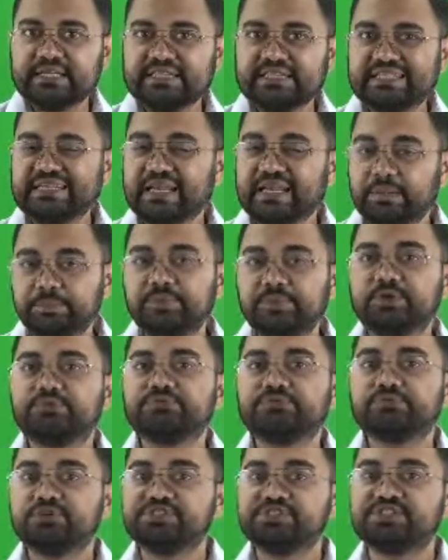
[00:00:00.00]
the number
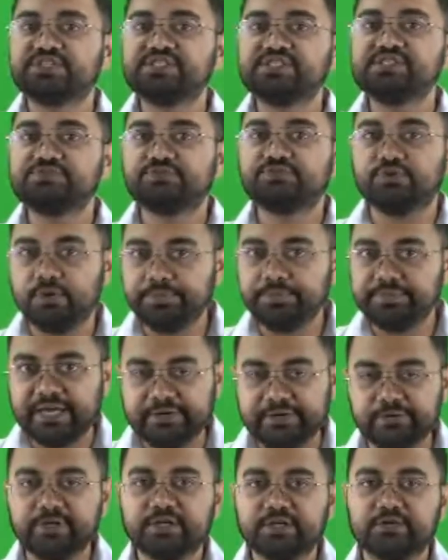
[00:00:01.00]
of questions from
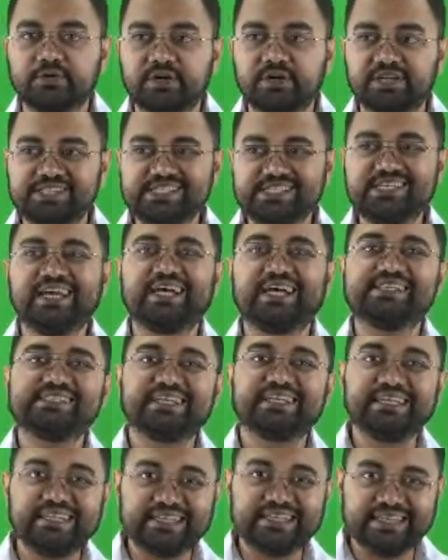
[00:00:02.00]
nanotechnology has
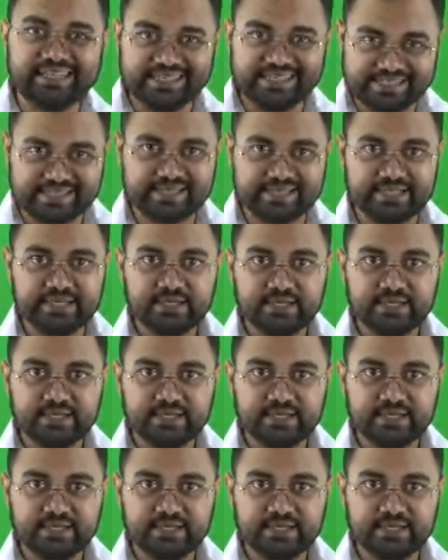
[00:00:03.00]
increased,